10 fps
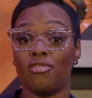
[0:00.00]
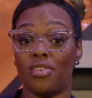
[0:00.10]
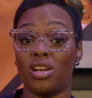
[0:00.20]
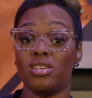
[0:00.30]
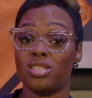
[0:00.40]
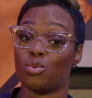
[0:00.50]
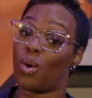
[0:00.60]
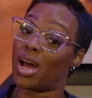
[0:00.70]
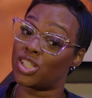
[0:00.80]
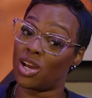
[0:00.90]
Fellas,
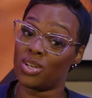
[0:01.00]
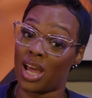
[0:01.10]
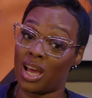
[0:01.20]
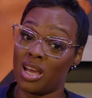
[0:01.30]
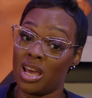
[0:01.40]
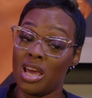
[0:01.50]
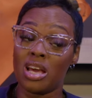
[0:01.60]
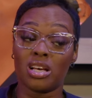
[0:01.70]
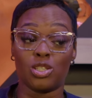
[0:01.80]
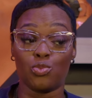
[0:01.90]
watch out now,
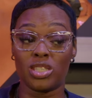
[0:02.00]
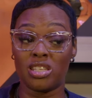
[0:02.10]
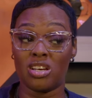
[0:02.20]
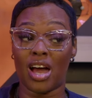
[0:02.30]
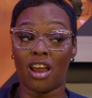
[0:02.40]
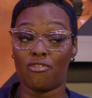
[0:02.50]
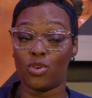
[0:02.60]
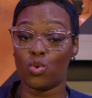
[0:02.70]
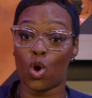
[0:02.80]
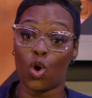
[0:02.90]
because we still got a
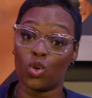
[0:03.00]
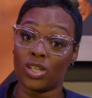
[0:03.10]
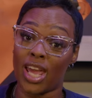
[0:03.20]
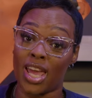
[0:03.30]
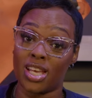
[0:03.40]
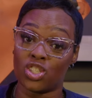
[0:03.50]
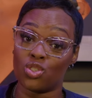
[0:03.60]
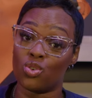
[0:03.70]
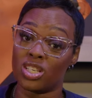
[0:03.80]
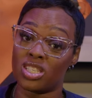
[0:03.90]
few cold days. You
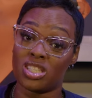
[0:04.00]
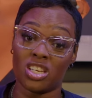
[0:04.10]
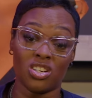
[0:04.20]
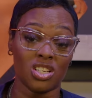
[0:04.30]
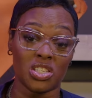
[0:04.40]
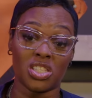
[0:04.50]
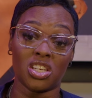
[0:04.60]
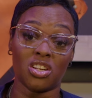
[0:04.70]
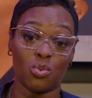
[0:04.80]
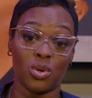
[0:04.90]
know, this still
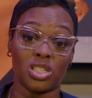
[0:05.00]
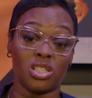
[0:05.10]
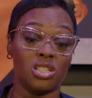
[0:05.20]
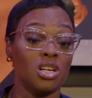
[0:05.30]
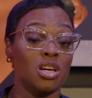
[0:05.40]
considered a winter.